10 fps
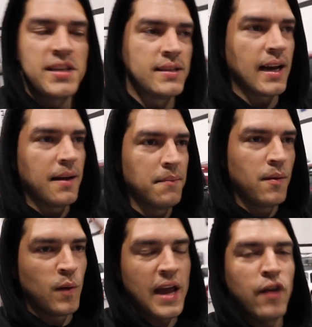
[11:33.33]
the C-Time,
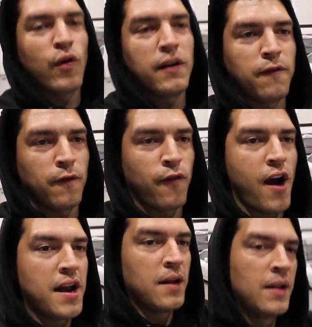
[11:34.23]
we're getting ready for
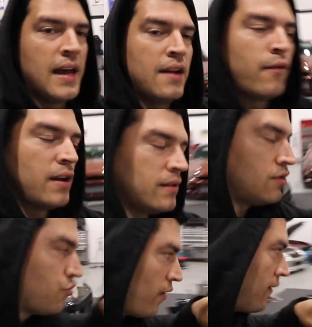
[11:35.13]
Friday, getting ready to
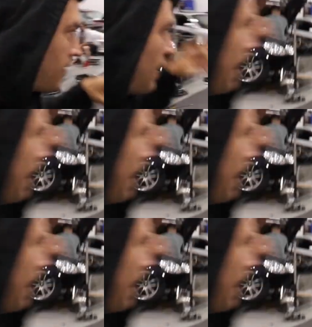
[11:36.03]
drift.